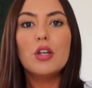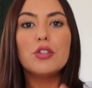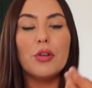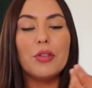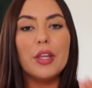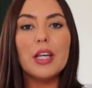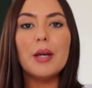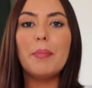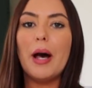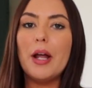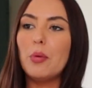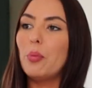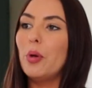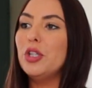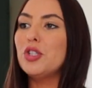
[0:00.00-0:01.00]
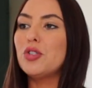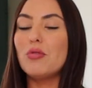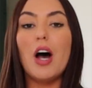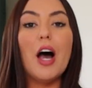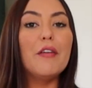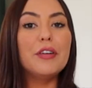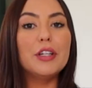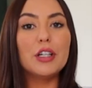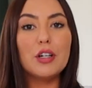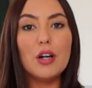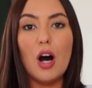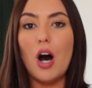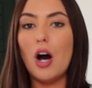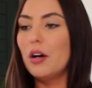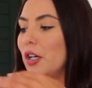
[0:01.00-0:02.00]
So think about it, when you drive in a
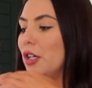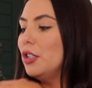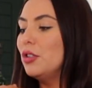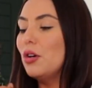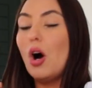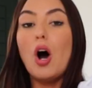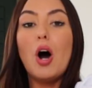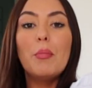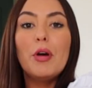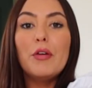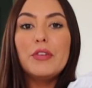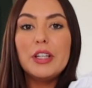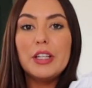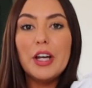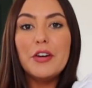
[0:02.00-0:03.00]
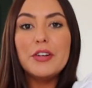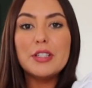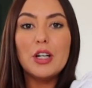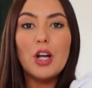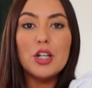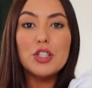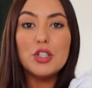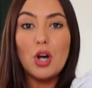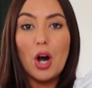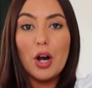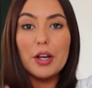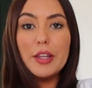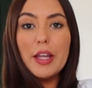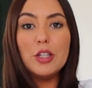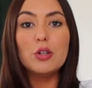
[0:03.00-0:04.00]
car, your arm over here is a lot
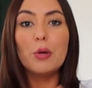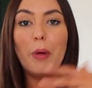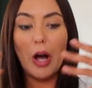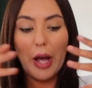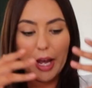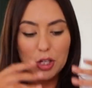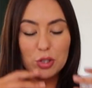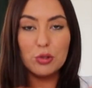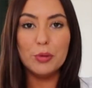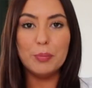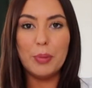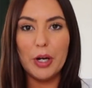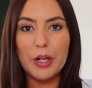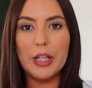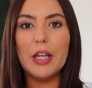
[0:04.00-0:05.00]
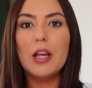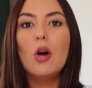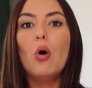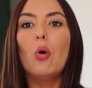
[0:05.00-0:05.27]
darker than your actual body.